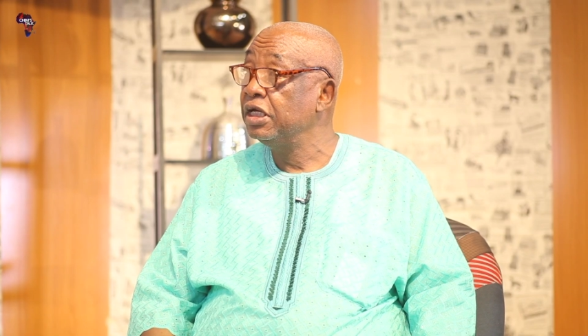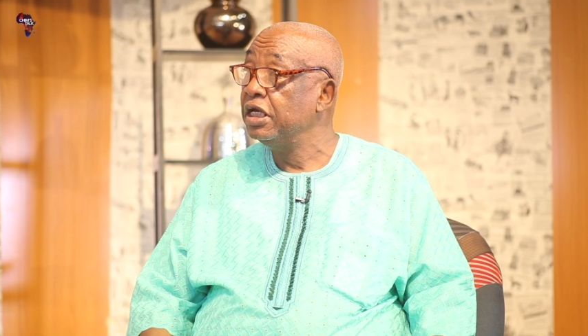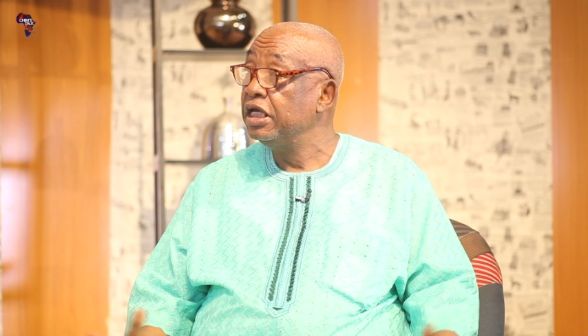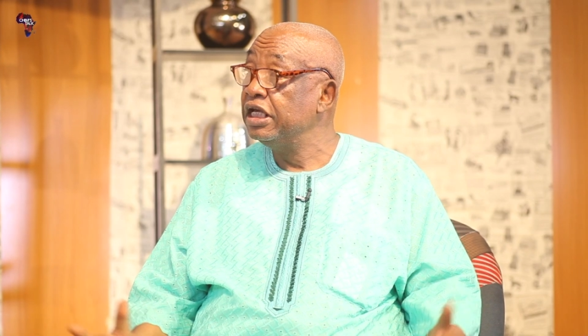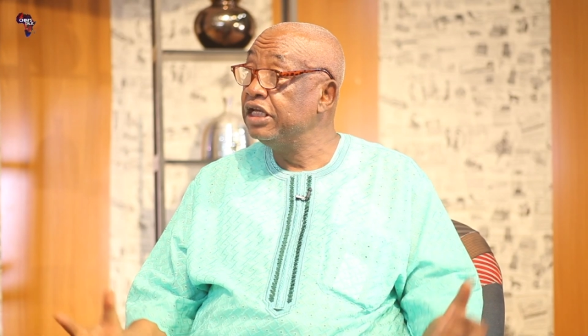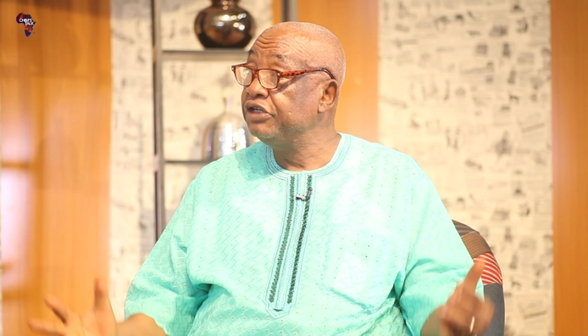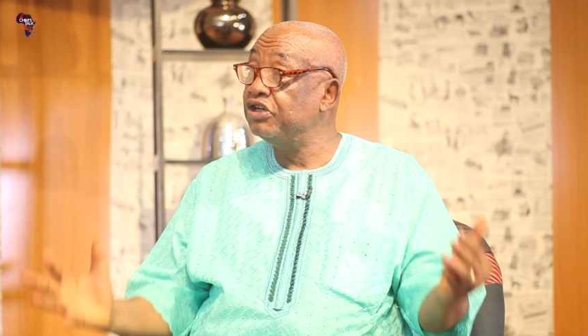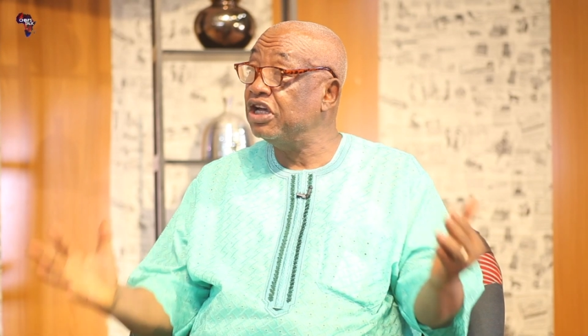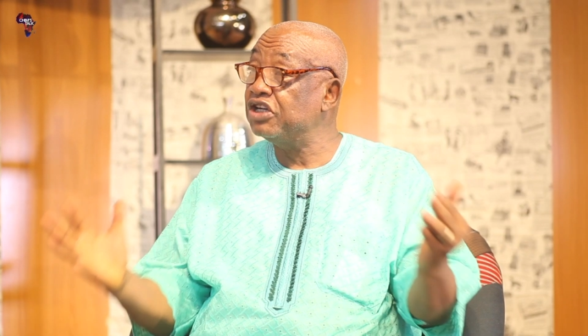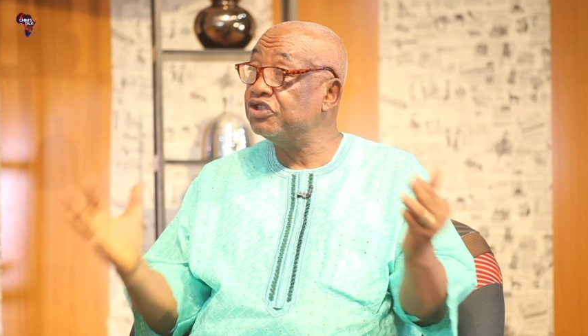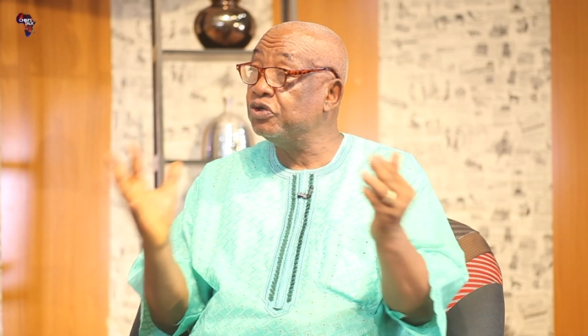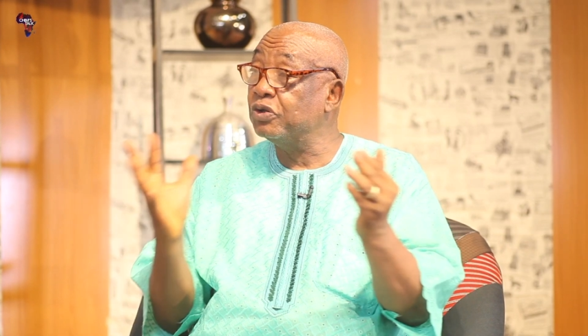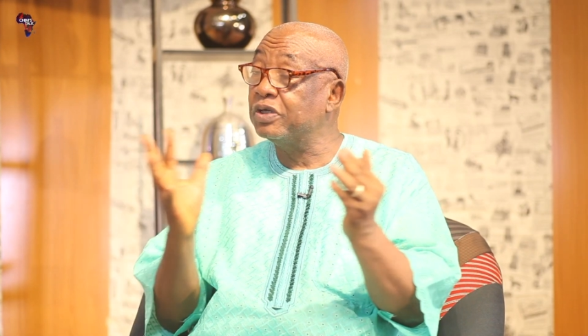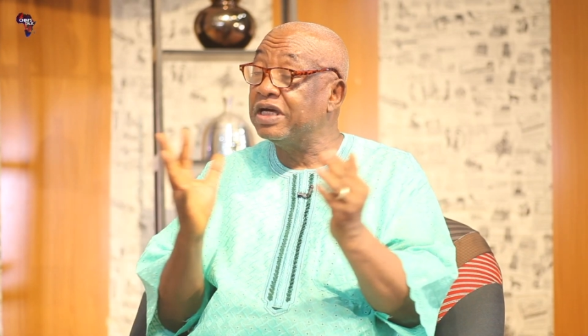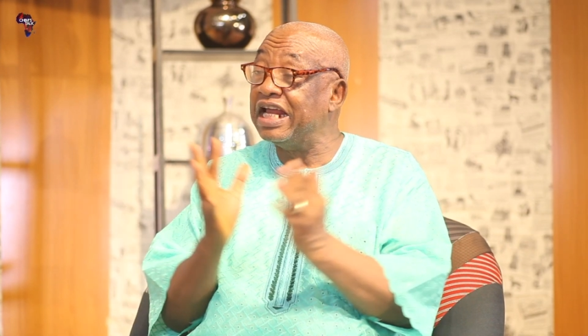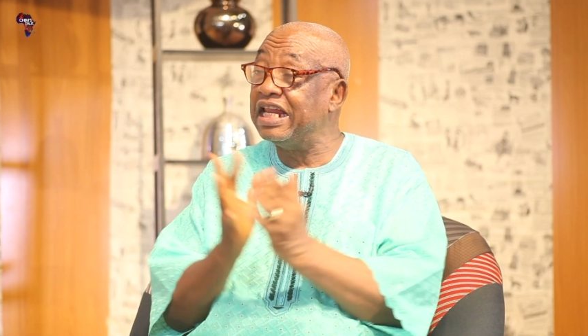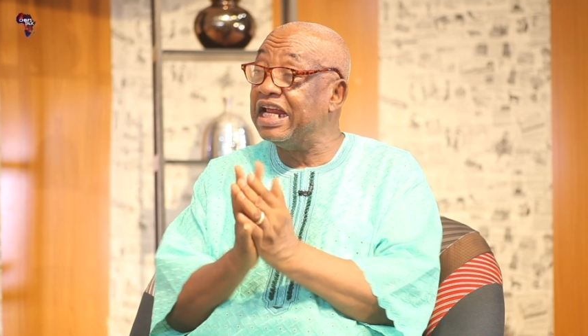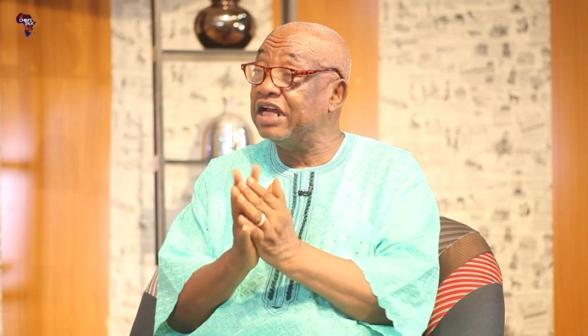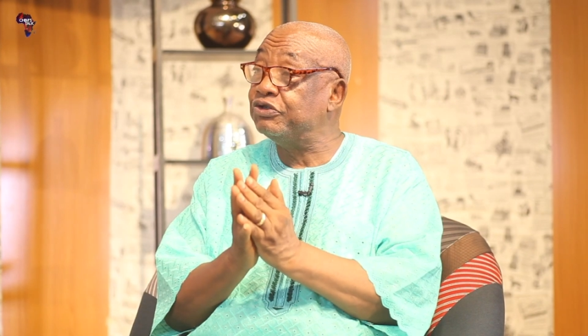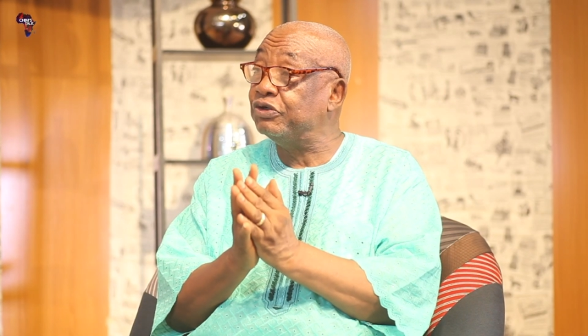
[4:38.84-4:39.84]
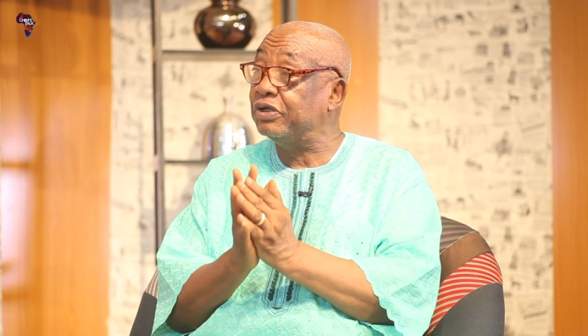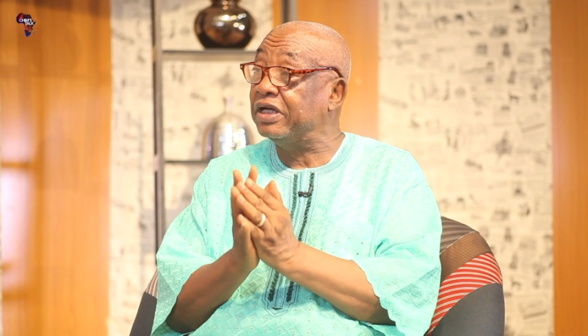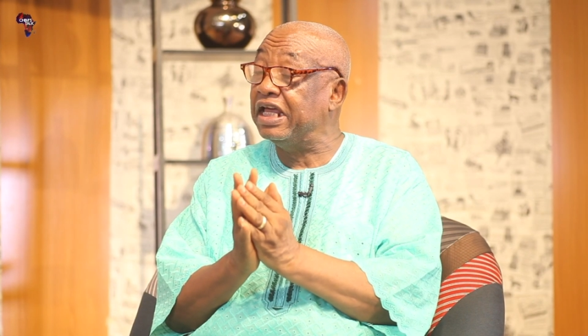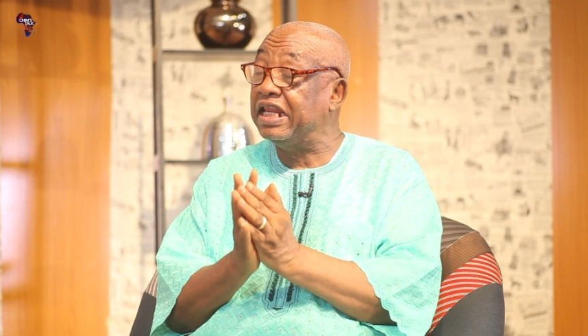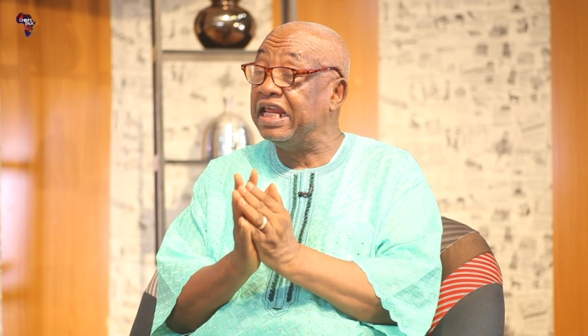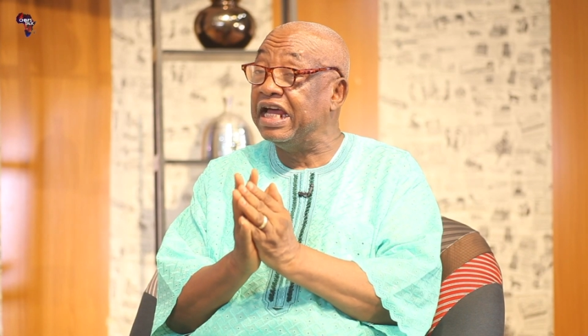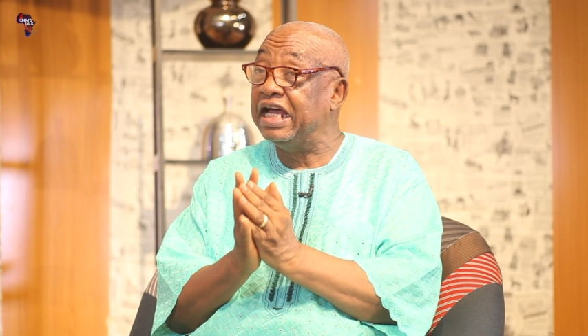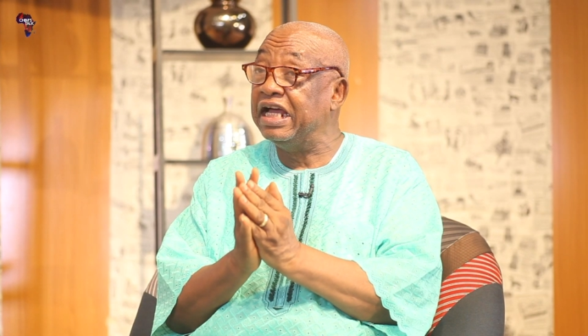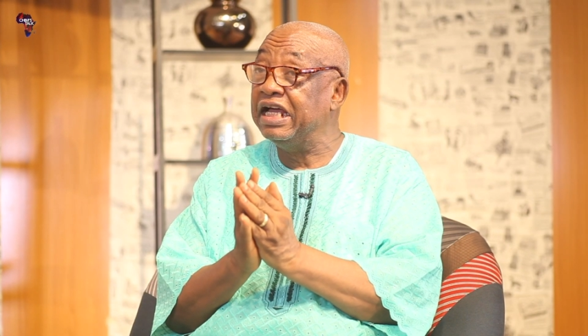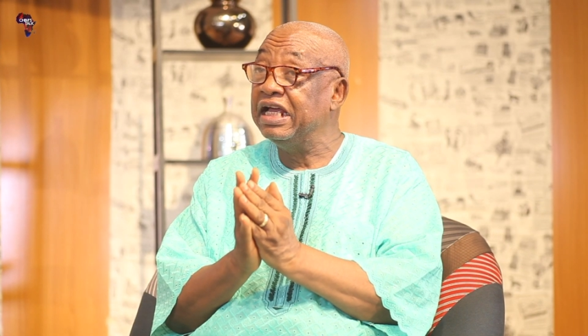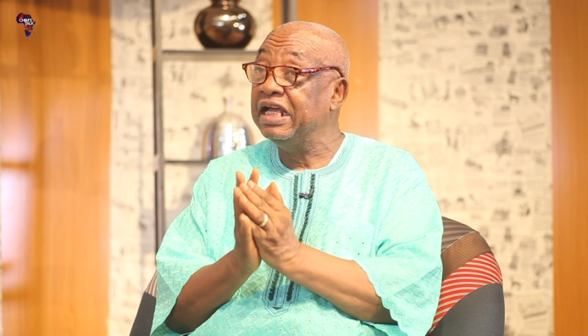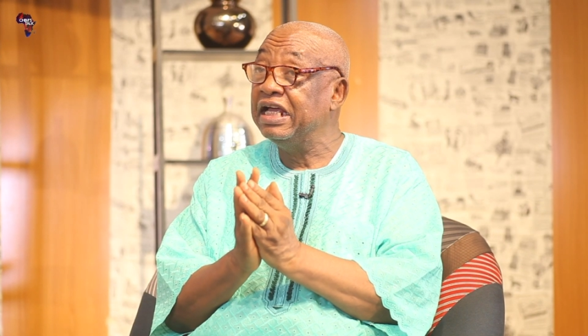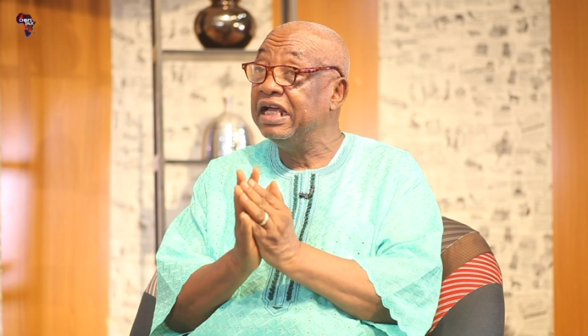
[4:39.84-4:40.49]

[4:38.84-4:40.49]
It's just to gather together